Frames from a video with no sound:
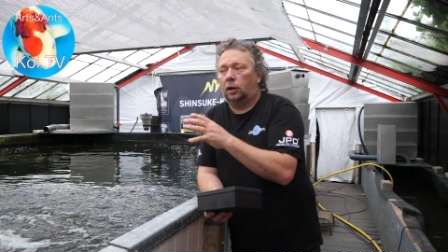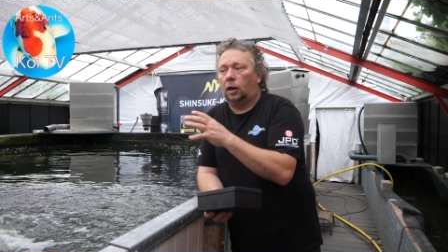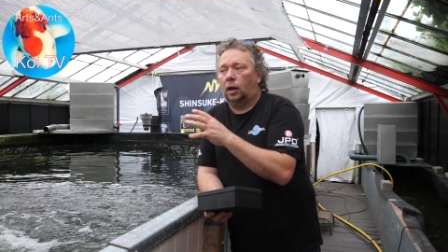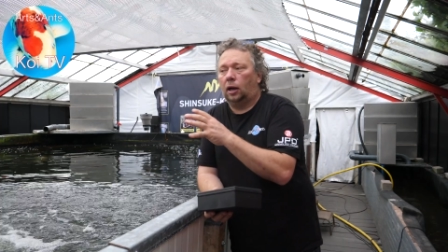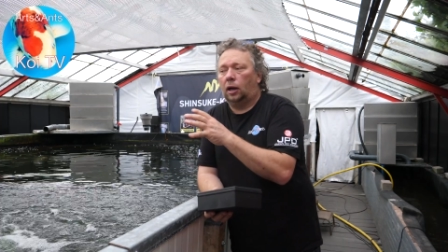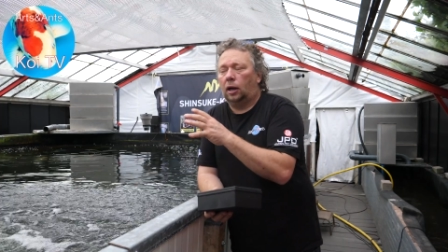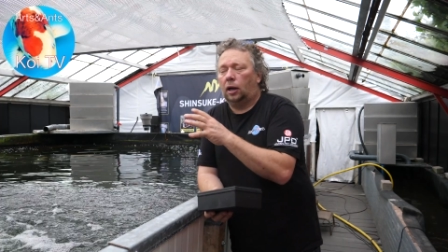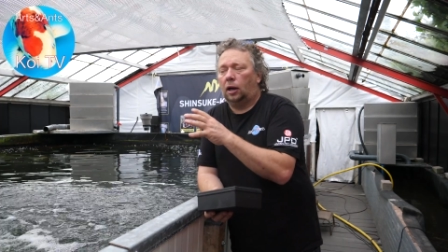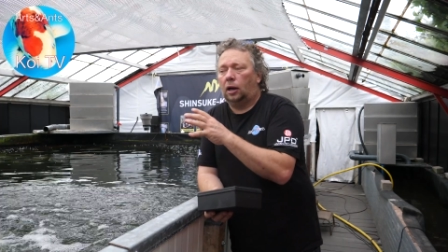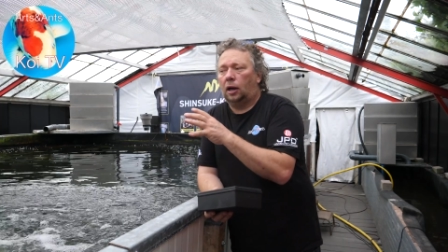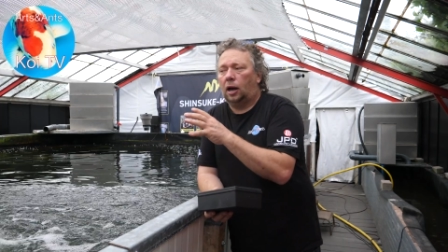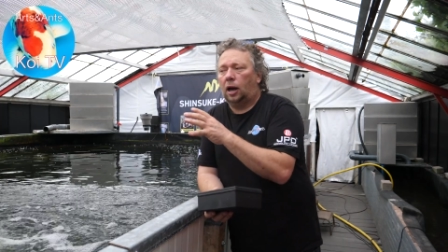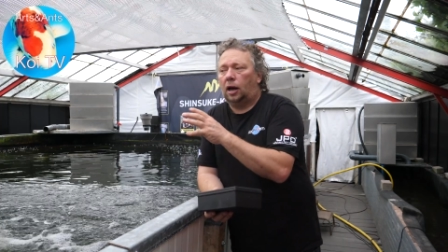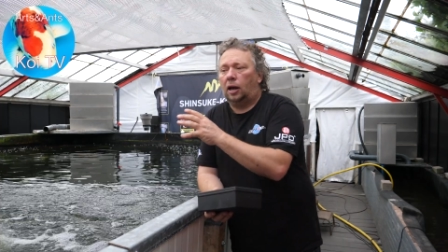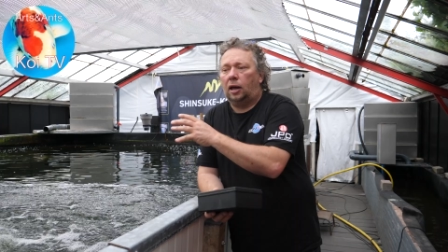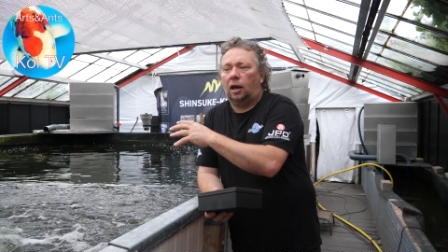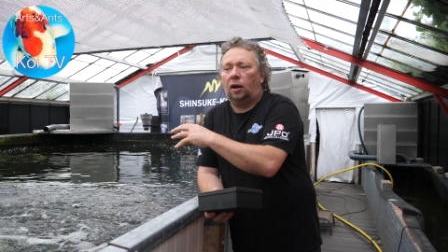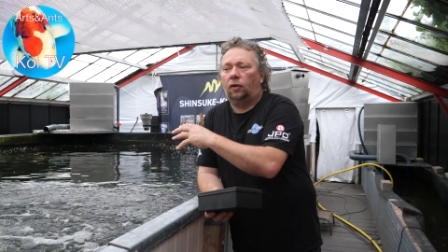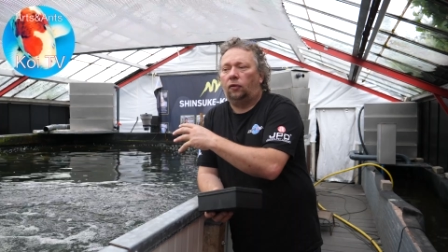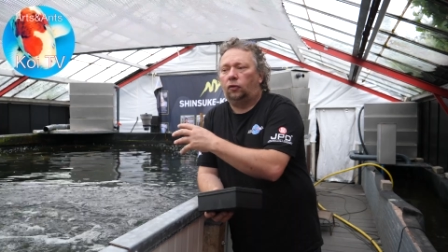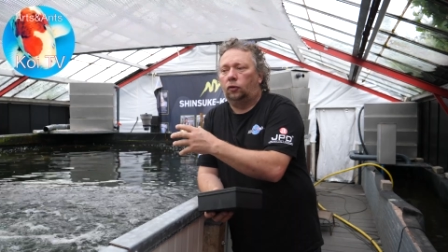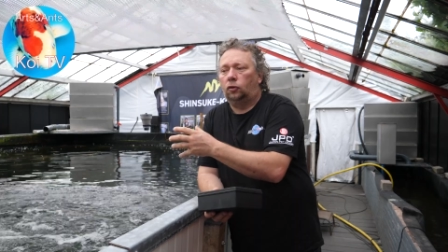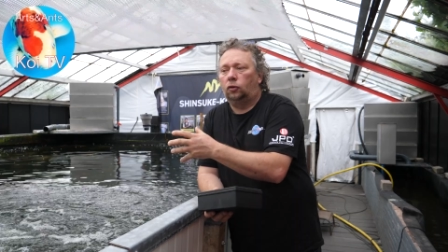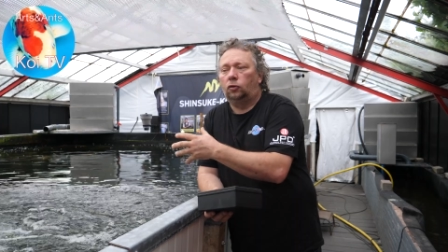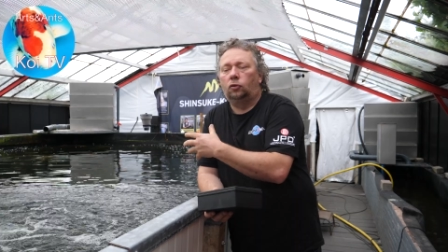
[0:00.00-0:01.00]
uh, I
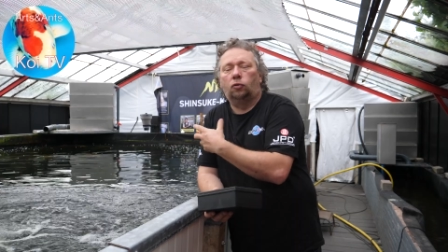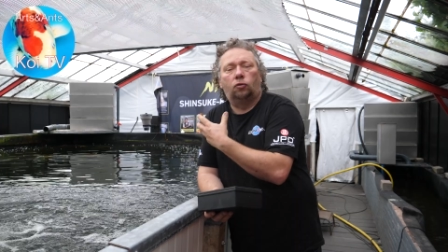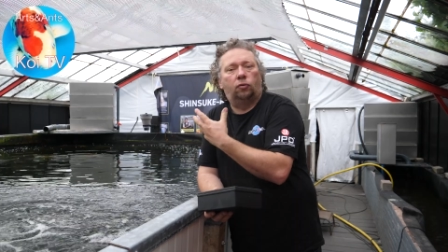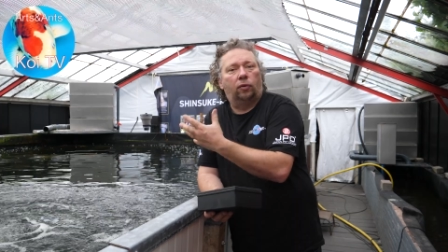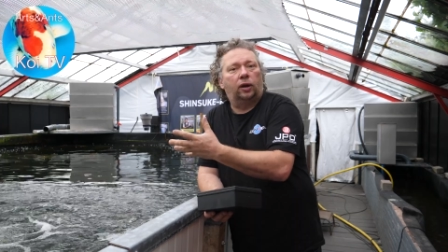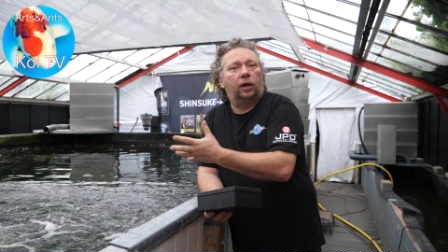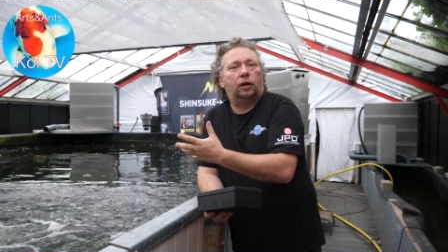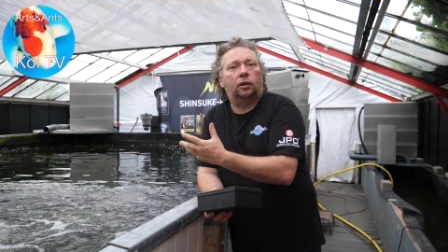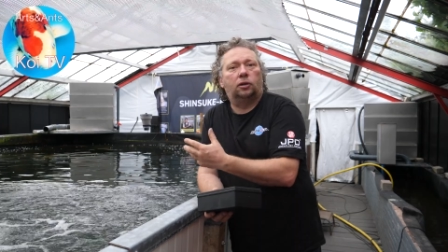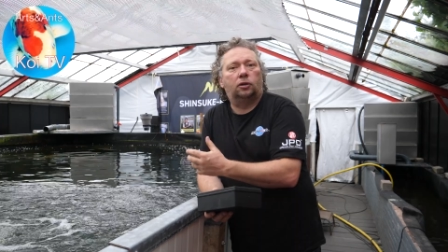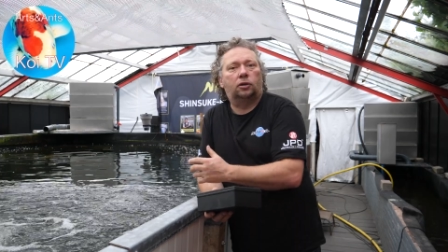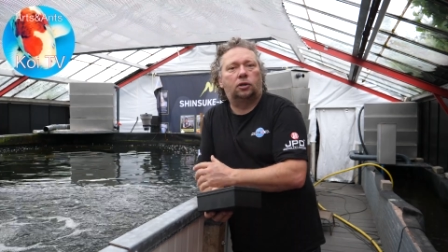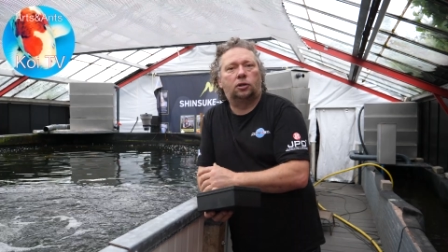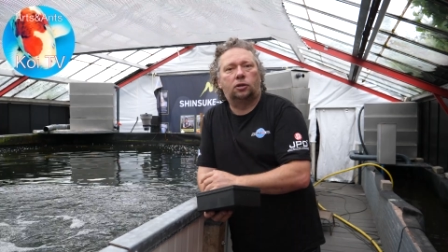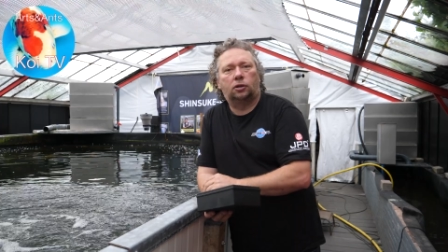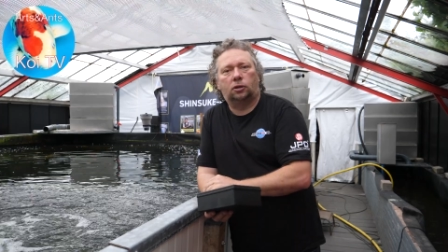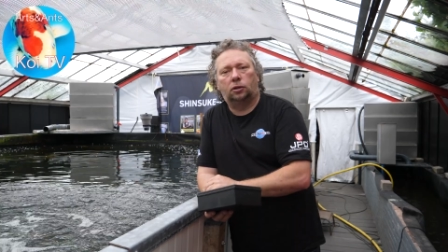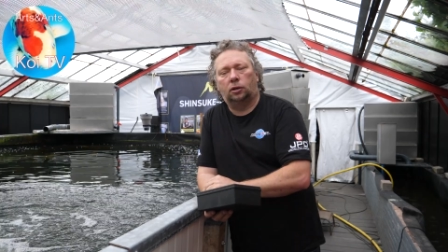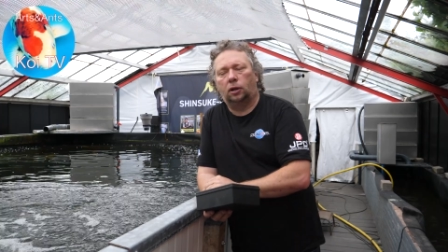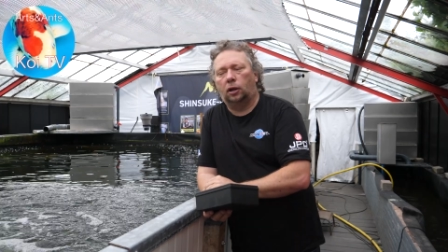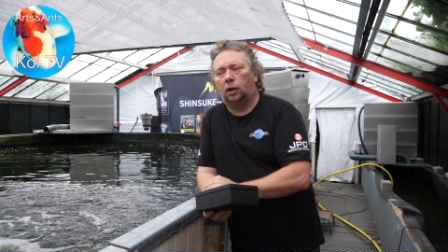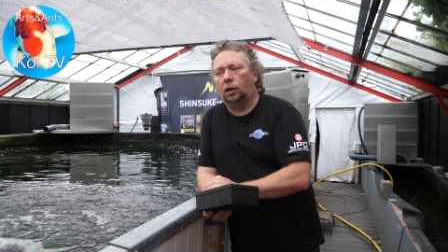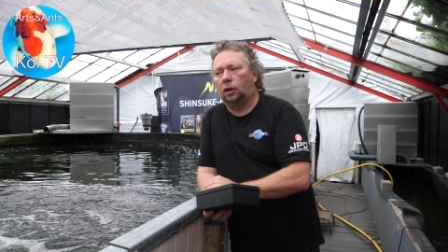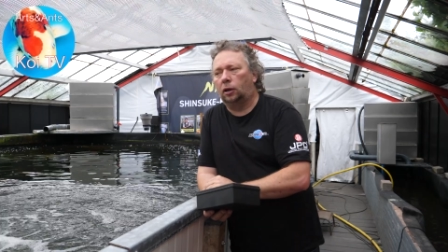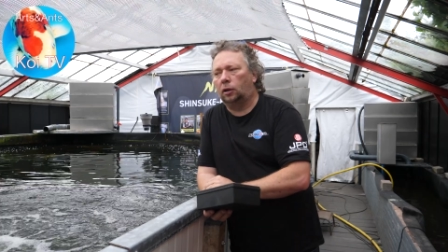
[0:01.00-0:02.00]
have to rinse
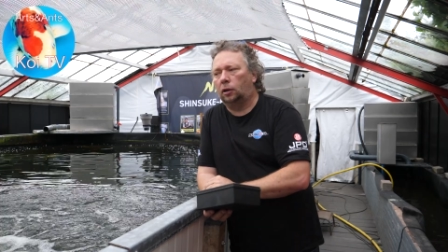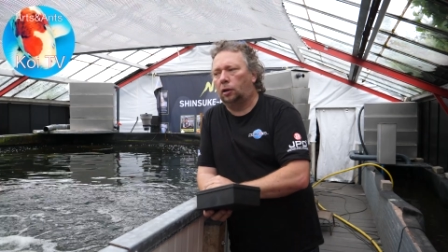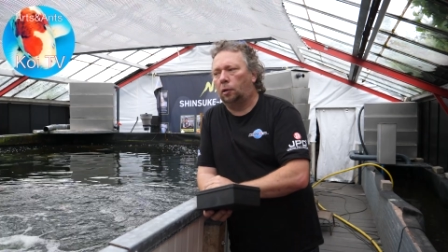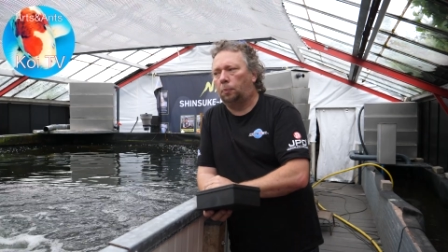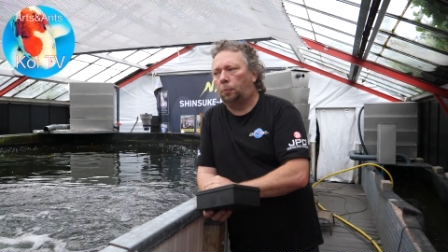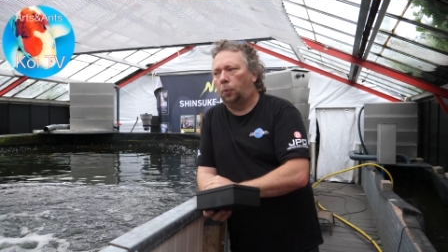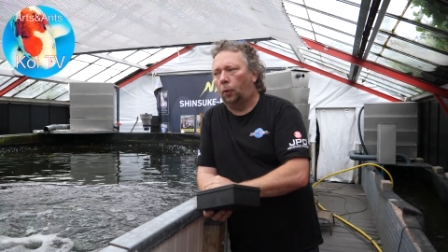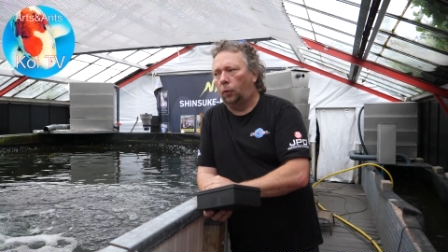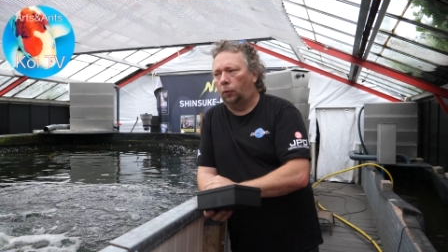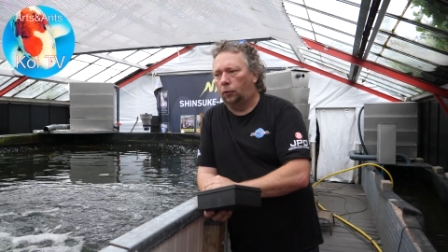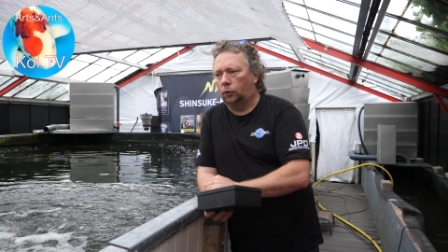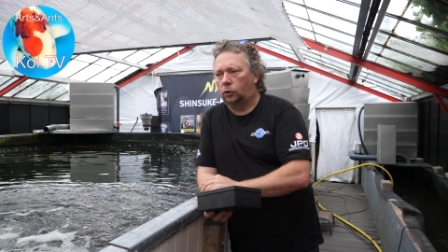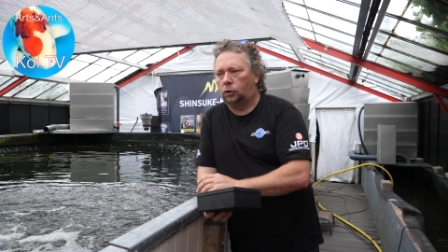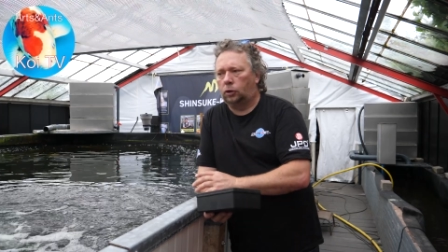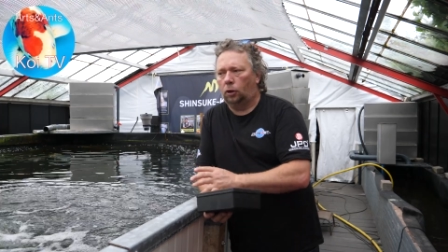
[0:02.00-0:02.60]
the, the pond.